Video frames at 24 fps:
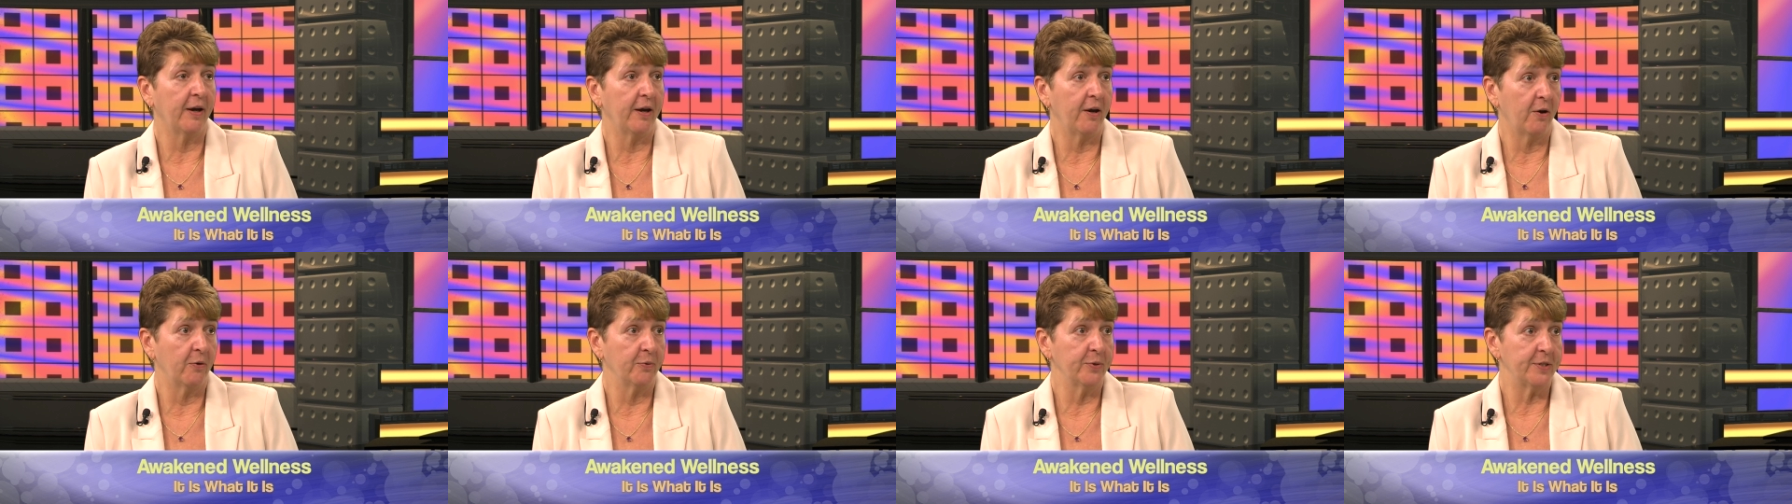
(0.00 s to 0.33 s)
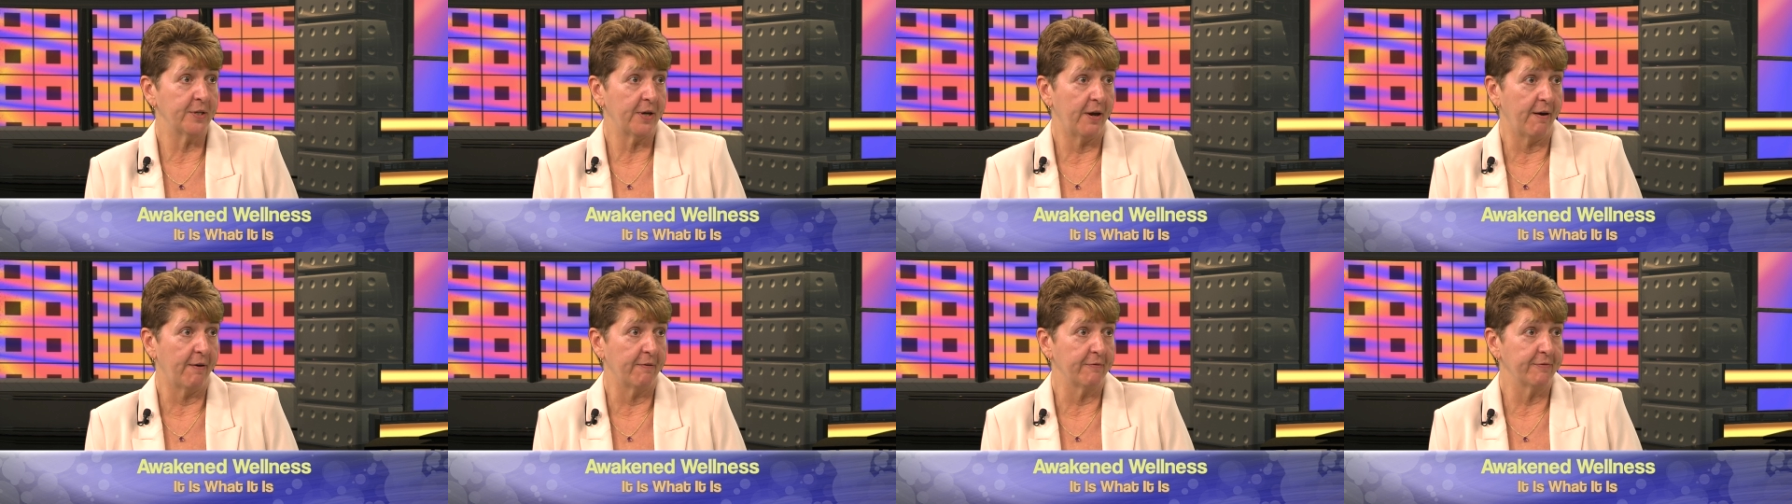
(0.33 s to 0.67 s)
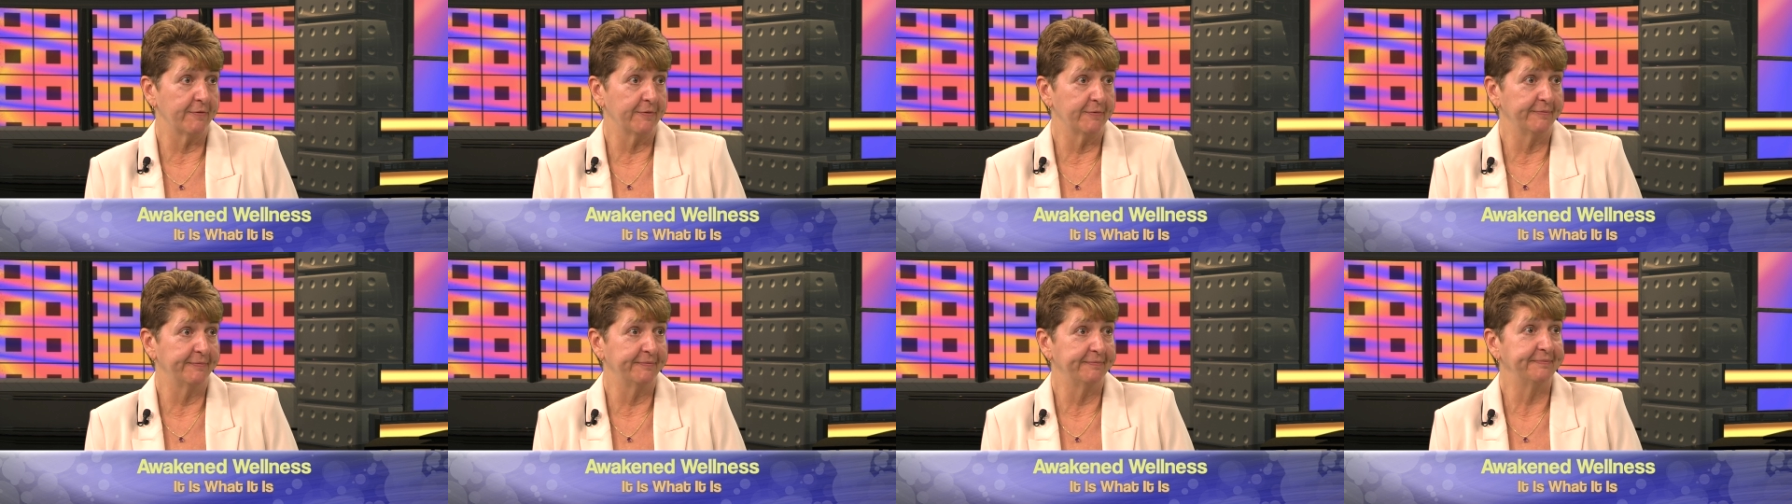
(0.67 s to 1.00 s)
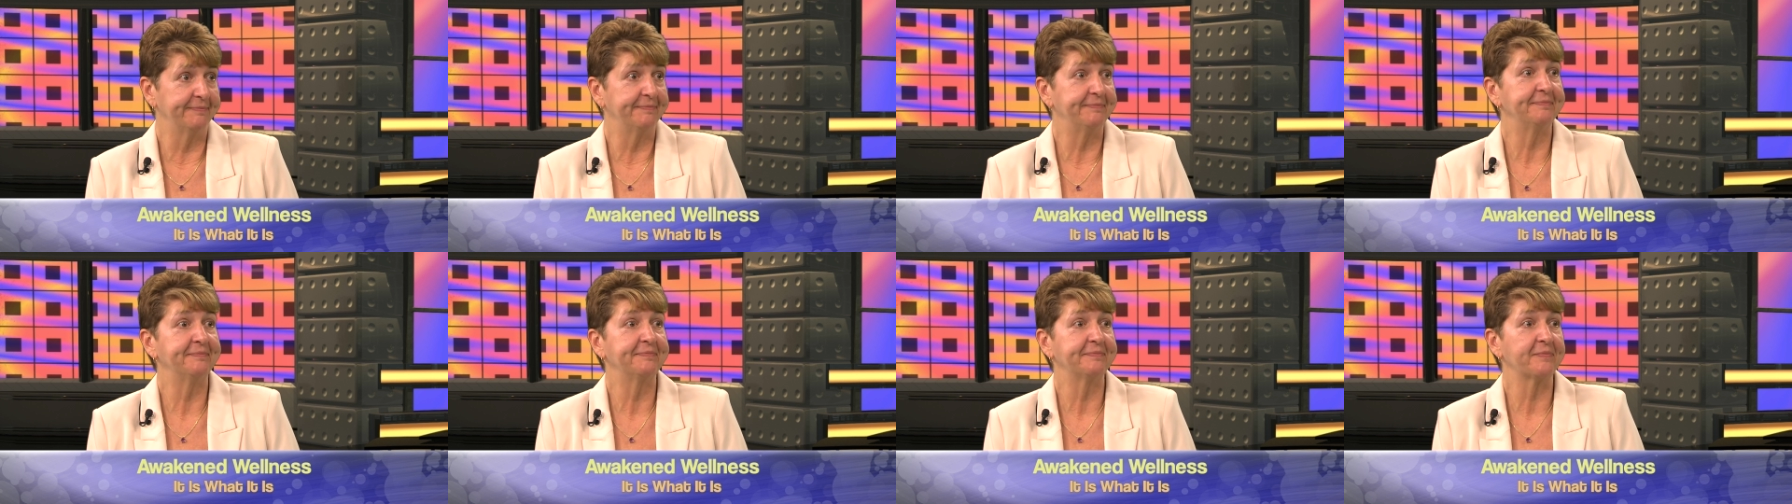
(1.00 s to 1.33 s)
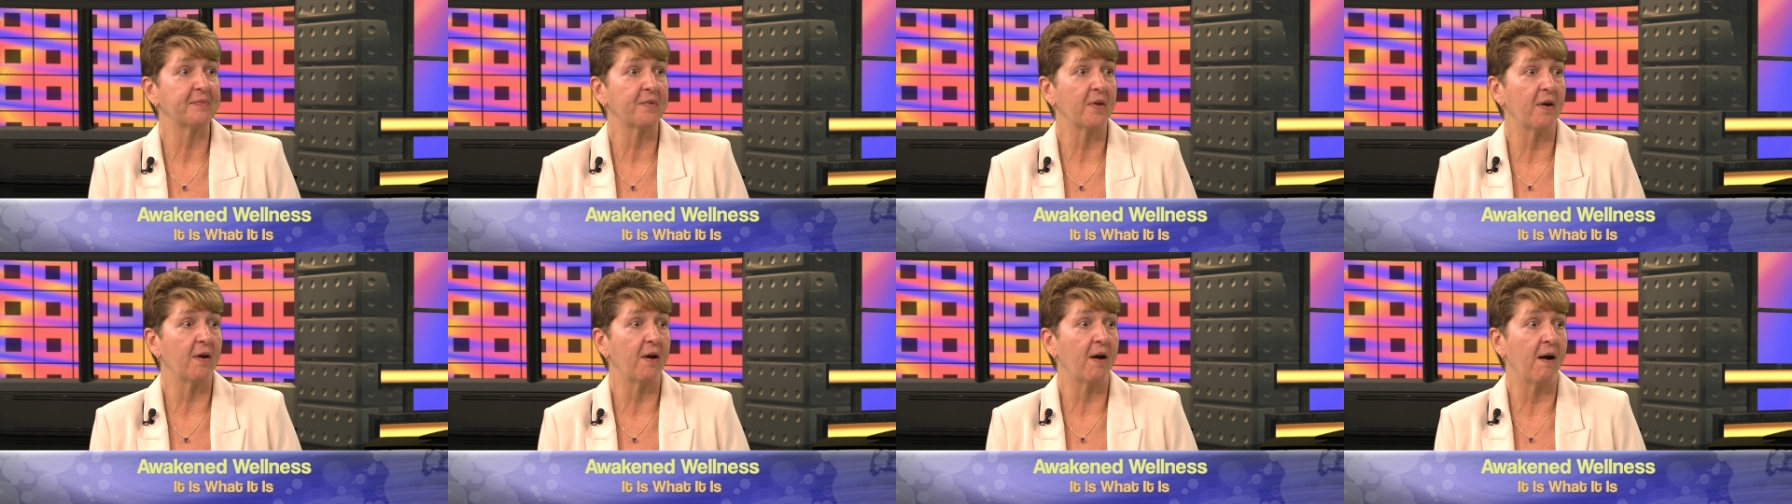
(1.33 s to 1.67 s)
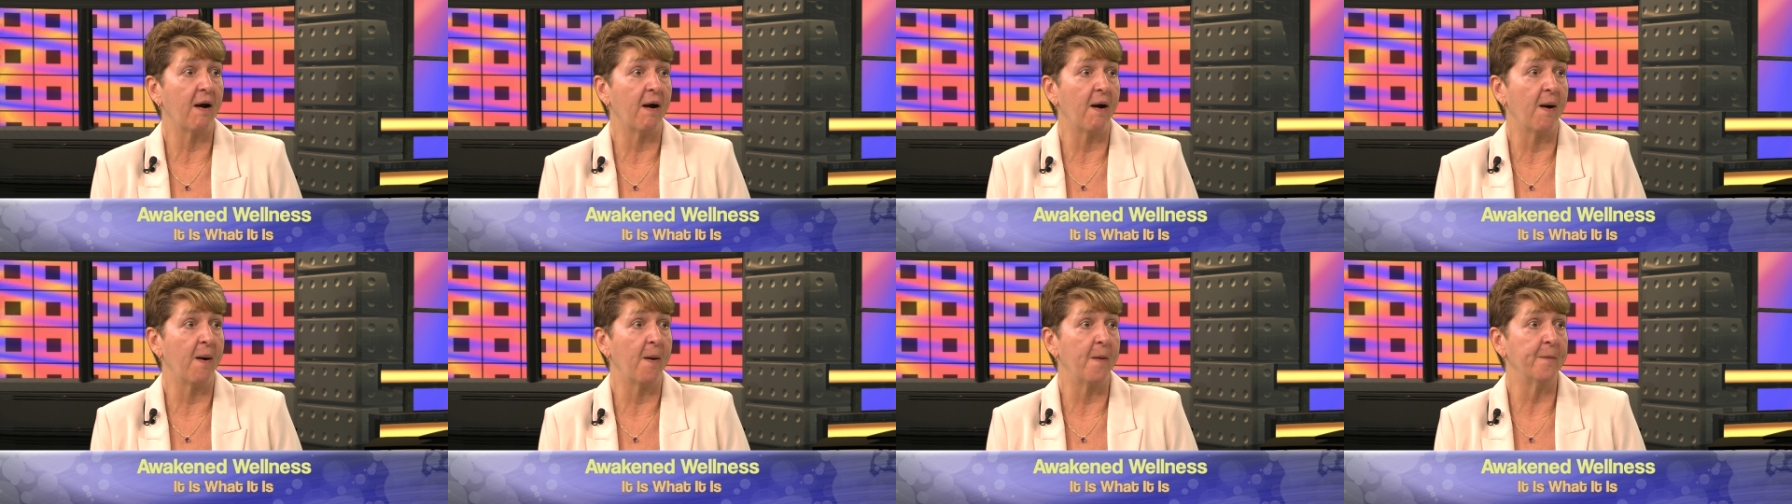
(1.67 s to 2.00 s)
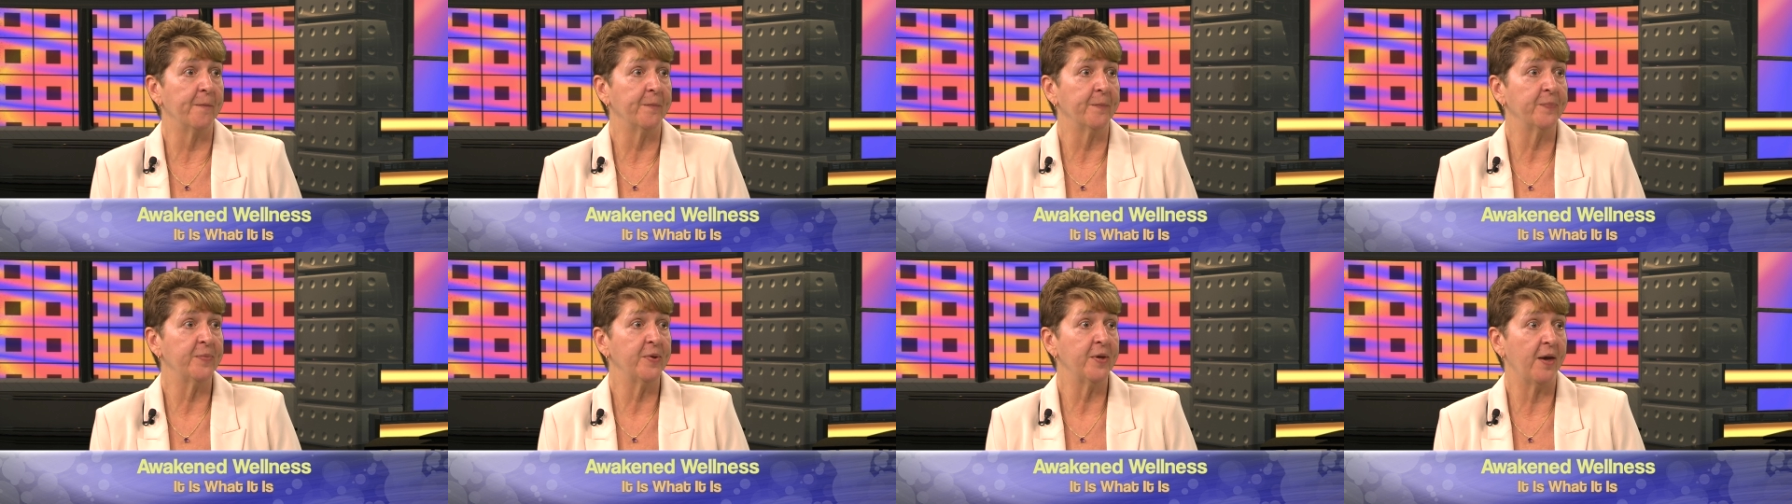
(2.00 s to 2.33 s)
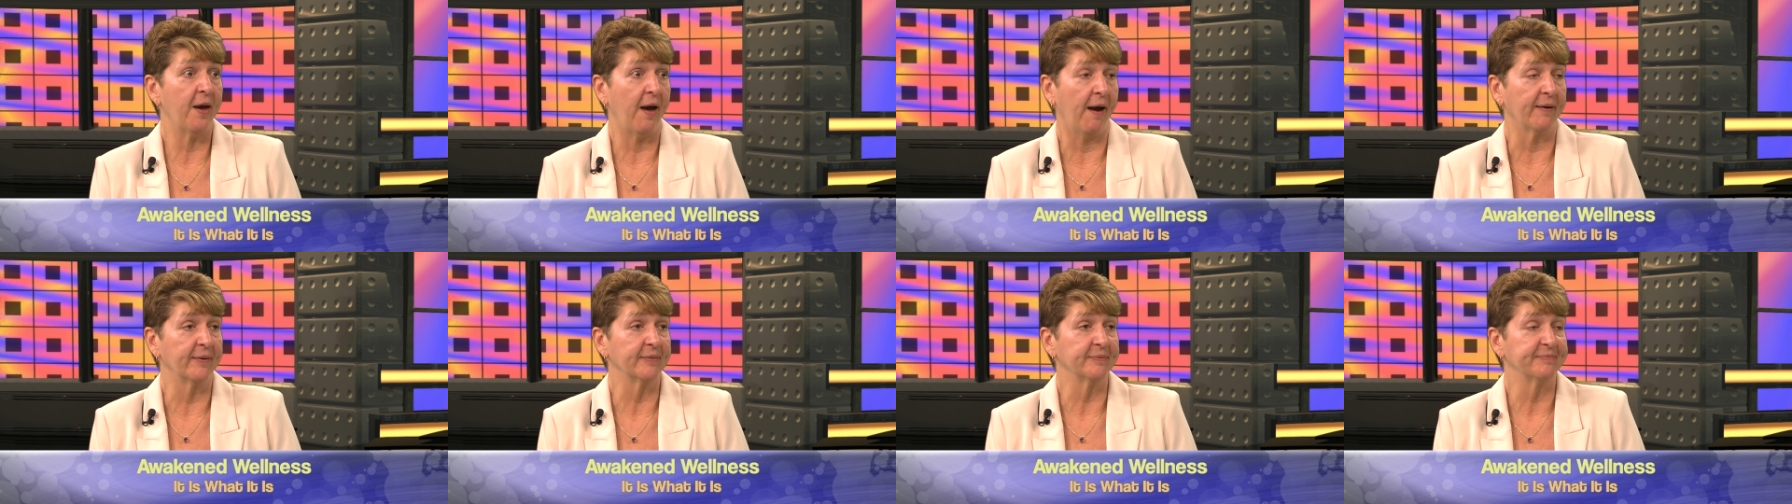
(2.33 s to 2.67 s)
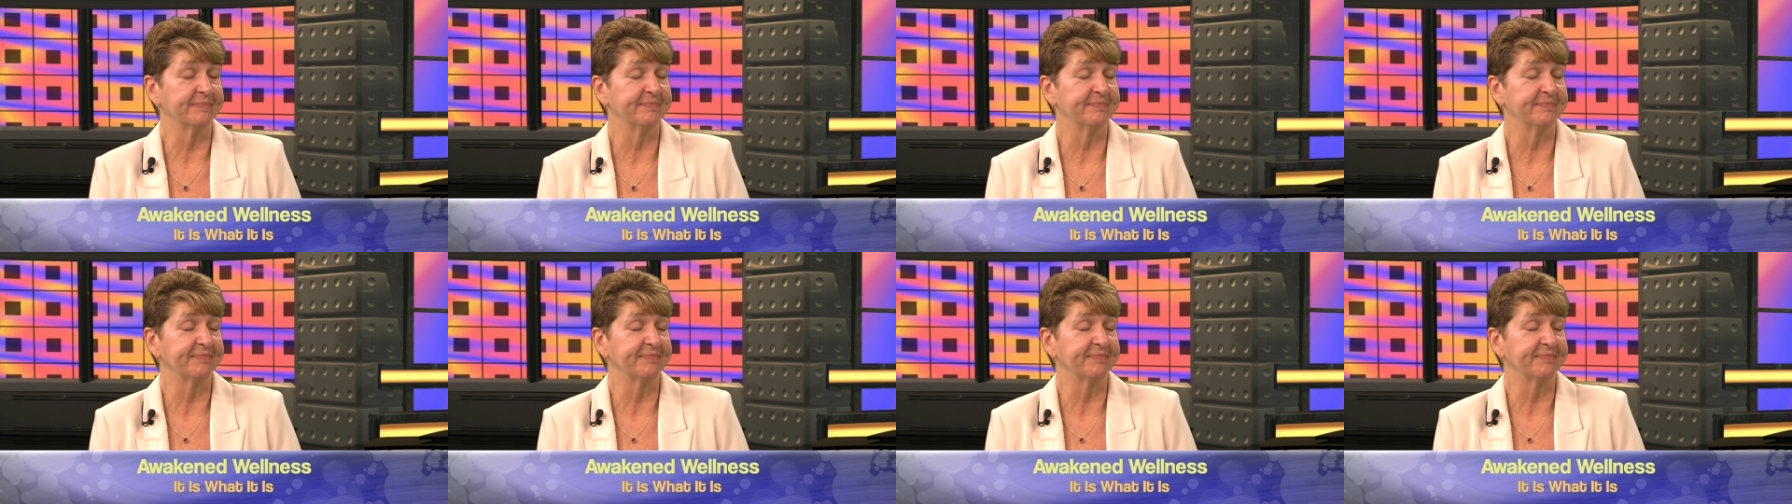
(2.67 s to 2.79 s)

I always have. Yeah.